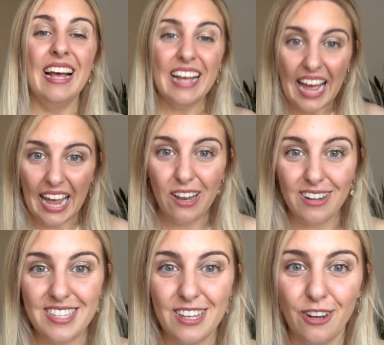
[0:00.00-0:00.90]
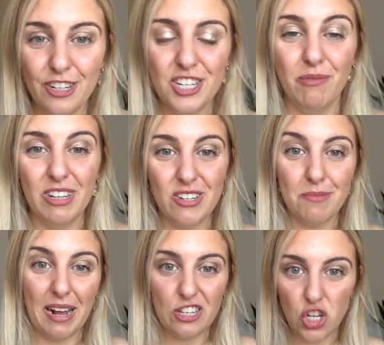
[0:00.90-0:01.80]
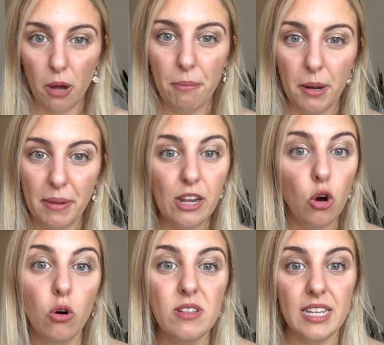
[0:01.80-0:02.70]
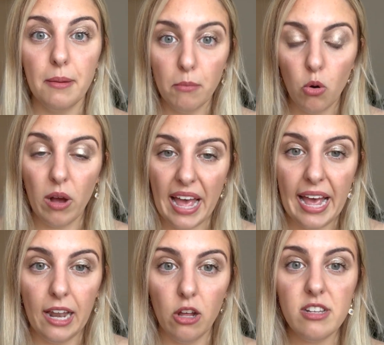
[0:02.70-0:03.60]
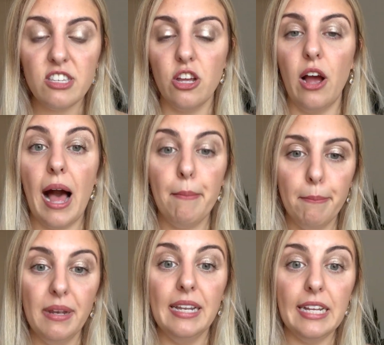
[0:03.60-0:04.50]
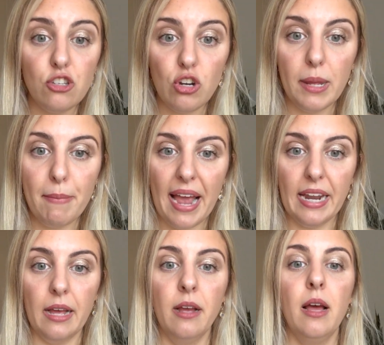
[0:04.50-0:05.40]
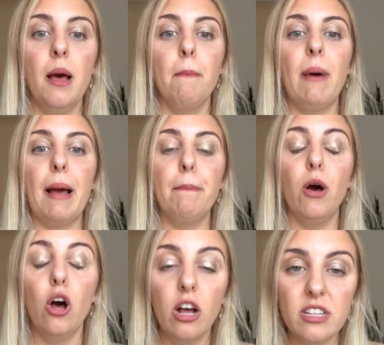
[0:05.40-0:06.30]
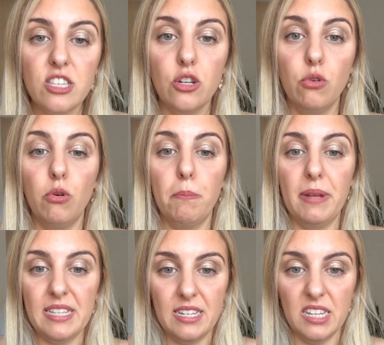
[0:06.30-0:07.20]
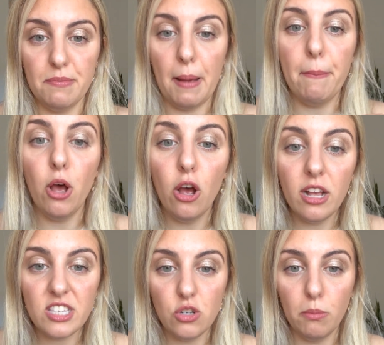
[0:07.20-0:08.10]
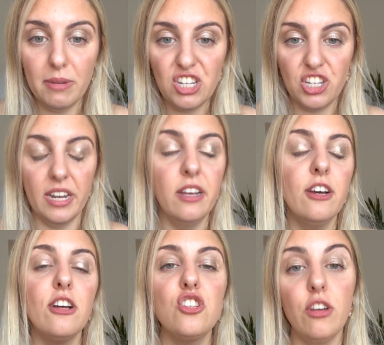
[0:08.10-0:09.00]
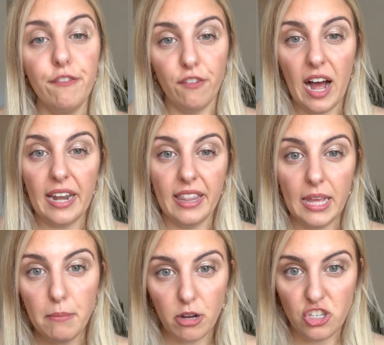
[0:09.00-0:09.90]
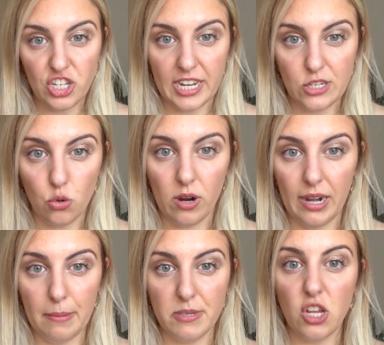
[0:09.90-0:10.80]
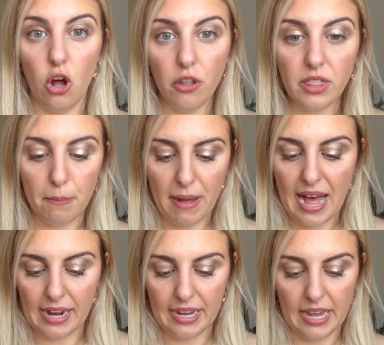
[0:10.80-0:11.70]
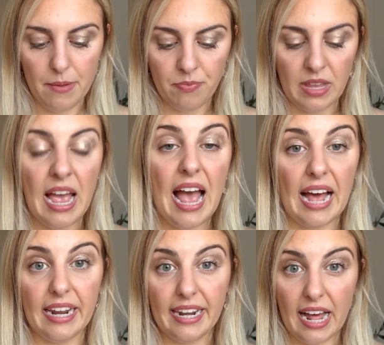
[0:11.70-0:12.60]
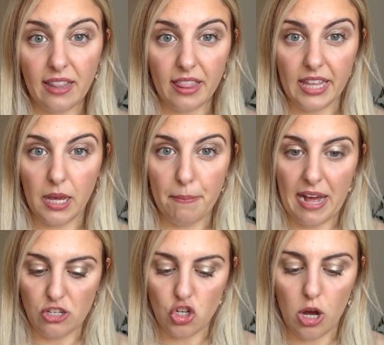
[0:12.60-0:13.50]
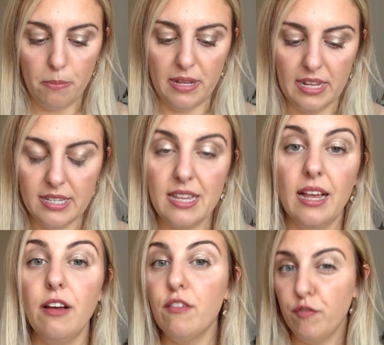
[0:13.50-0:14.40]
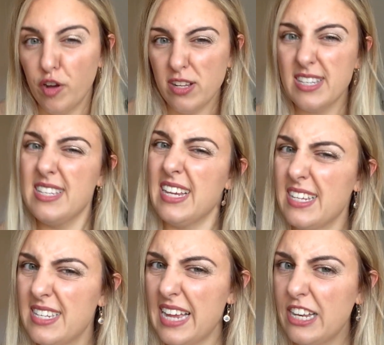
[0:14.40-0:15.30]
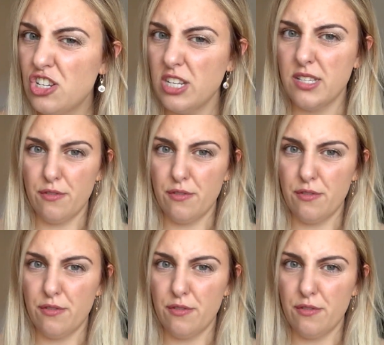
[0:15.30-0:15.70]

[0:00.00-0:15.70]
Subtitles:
hair loss solution, which is my topper, to be causing more hair loss. So I literally made it my personal business, my personal mission to find the most gentle clips on the market. And another thing about toppers versus extensions,